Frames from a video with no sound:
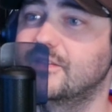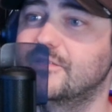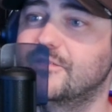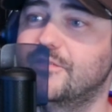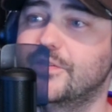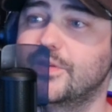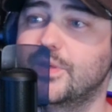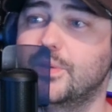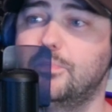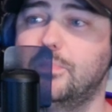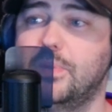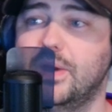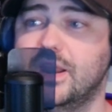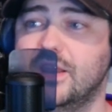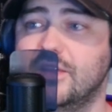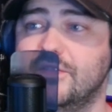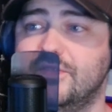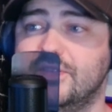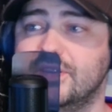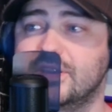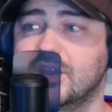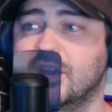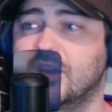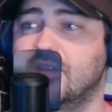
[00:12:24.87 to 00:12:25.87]
for the
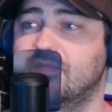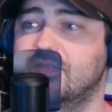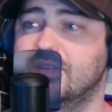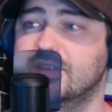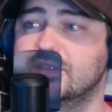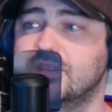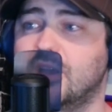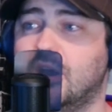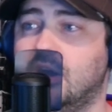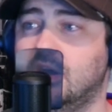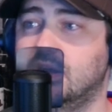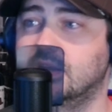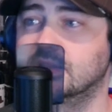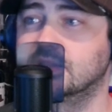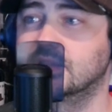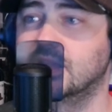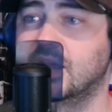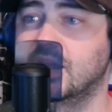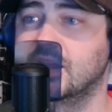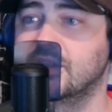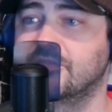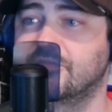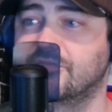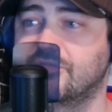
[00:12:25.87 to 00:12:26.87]
benefit of his
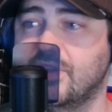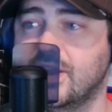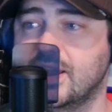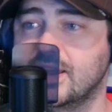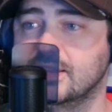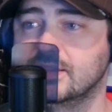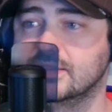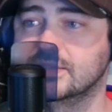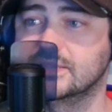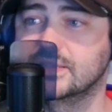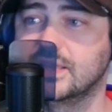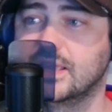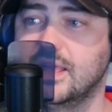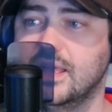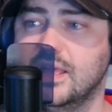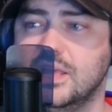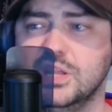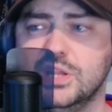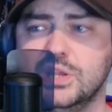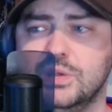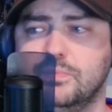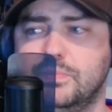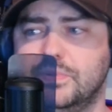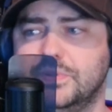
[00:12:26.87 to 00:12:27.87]
online friends.
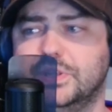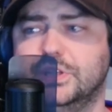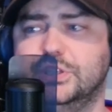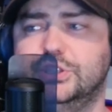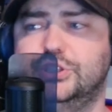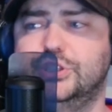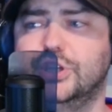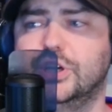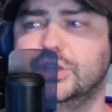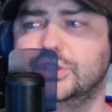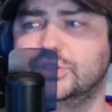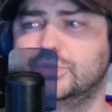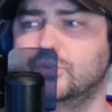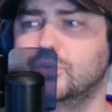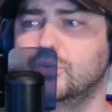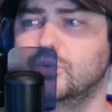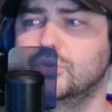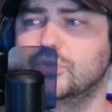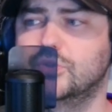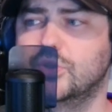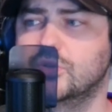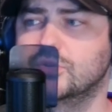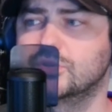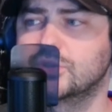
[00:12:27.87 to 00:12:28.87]
But the judge
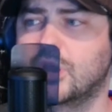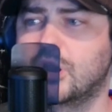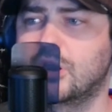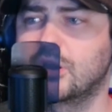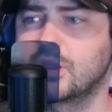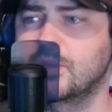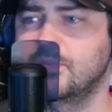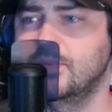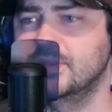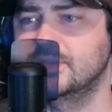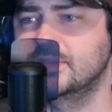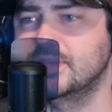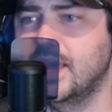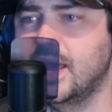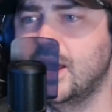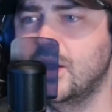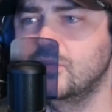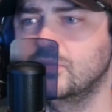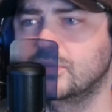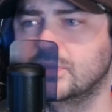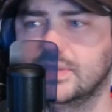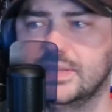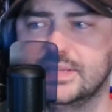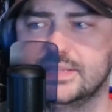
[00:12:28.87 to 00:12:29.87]
ruled those arguments
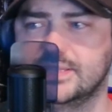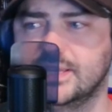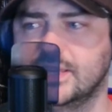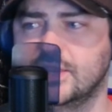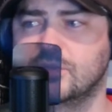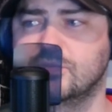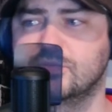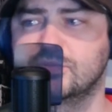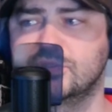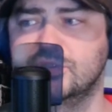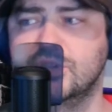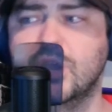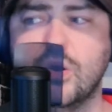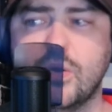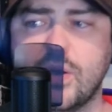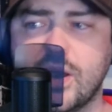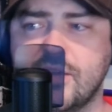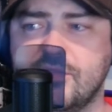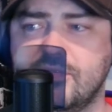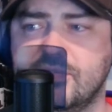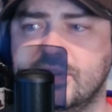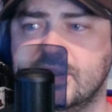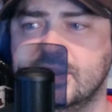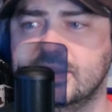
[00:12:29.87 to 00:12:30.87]
out. He said there was no
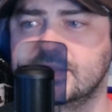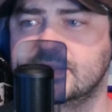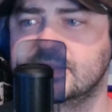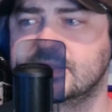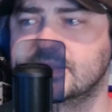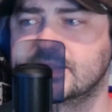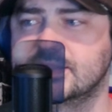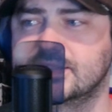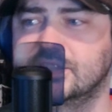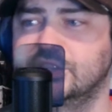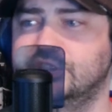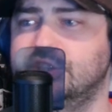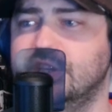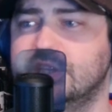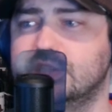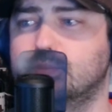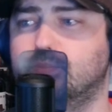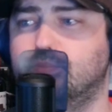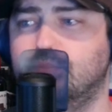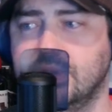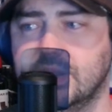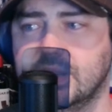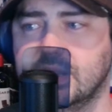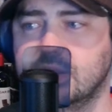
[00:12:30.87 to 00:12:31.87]
evidence to
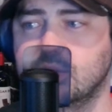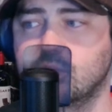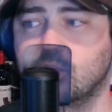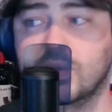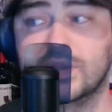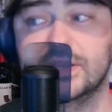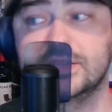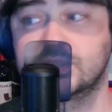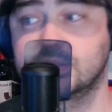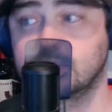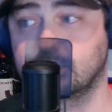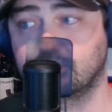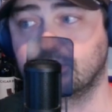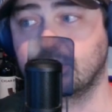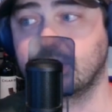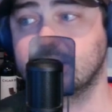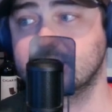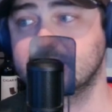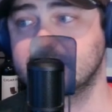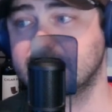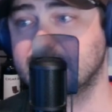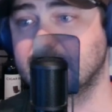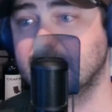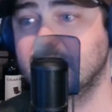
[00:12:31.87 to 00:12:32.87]
suggest Britton was
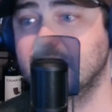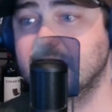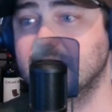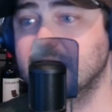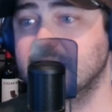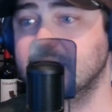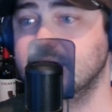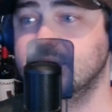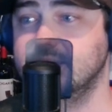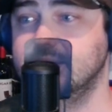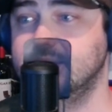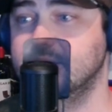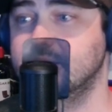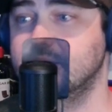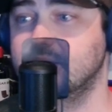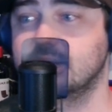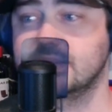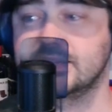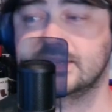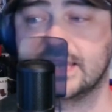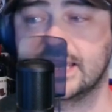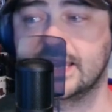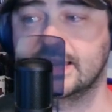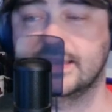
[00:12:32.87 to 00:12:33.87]
depressed. He did
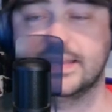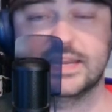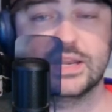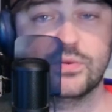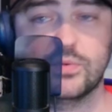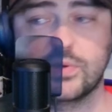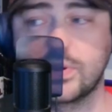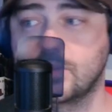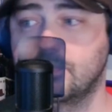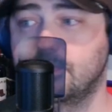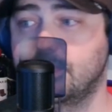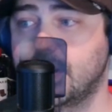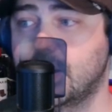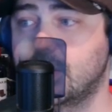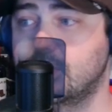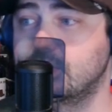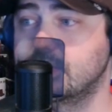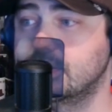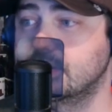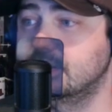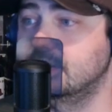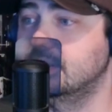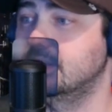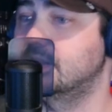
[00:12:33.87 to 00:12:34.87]
not tell anyone about
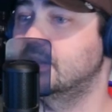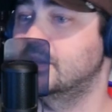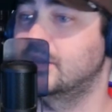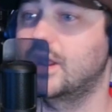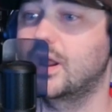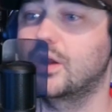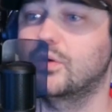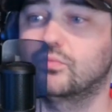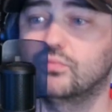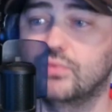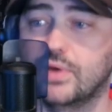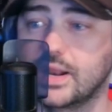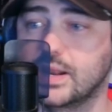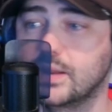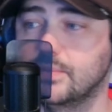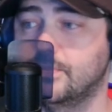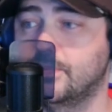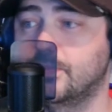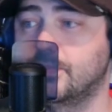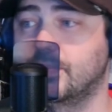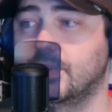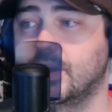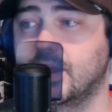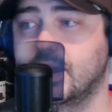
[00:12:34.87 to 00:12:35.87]
it. He did not write
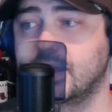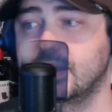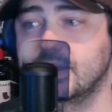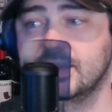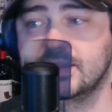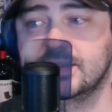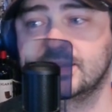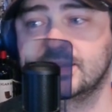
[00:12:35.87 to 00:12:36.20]
it